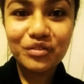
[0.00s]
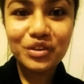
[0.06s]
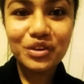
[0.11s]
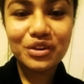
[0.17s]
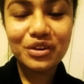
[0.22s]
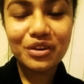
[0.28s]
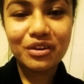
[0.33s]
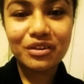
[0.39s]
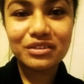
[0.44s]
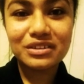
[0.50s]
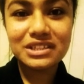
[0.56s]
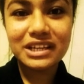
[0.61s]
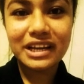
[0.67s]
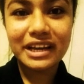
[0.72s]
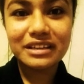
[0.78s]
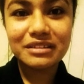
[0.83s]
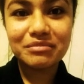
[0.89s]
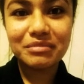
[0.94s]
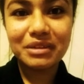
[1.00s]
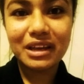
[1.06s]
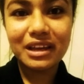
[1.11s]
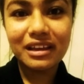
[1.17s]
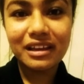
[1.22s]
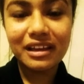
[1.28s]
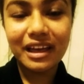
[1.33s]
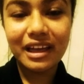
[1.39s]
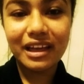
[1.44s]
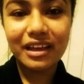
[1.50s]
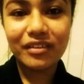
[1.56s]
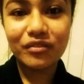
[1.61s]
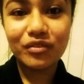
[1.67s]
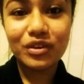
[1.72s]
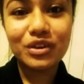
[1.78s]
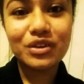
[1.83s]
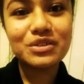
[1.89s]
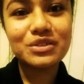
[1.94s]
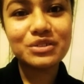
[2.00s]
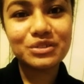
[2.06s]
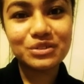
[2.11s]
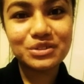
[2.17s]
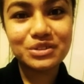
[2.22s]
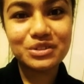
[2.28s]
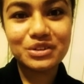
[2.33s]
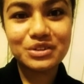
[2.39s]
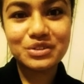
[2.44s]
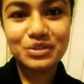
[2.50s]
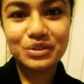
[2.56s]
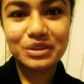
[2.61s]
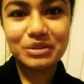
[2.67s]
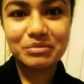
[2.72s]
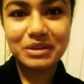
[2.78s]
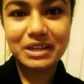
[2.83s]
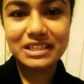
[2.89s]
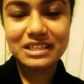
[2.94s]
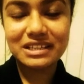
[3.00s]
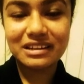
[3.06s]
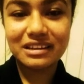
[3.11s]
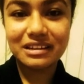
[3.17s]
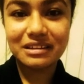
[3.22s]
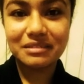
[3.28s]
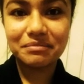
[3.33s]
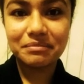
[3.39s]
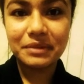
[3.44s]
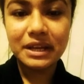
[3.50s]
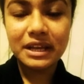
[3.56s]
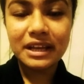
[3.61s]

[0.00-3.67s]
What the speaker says: for you to contact me and for you to also join my team.